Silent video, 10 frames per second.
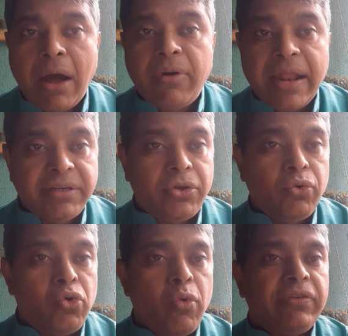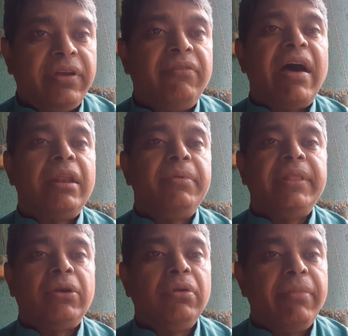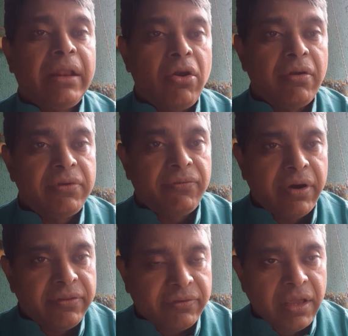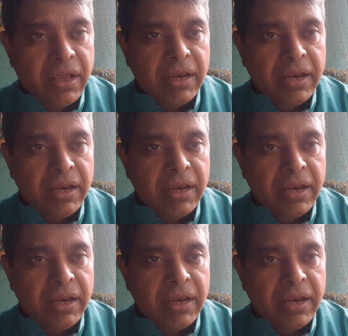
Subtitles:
Our attitude towards environment, that will make a lot of difference.